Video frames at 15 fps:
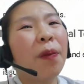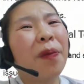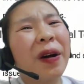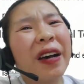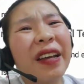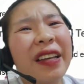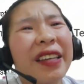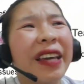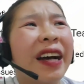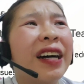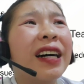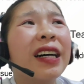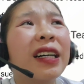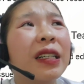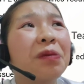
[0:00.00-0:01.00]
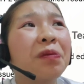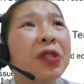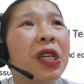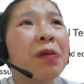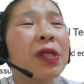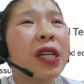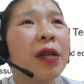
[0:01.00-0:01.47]
But yeah,
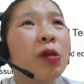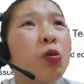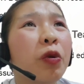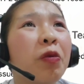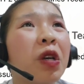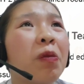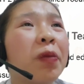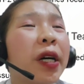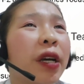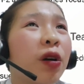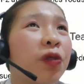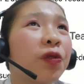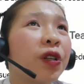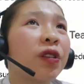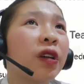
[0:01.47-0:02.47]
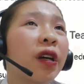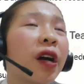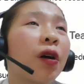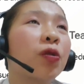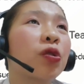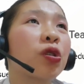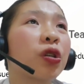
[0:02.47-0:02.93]
sometimes when we buy
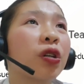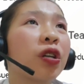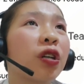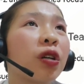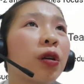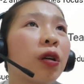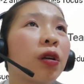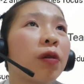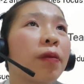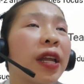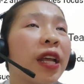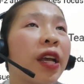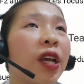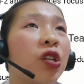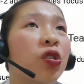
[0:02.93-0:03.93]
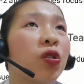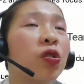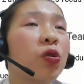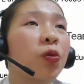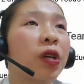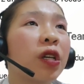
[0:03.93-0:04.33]
over-the-counter medications,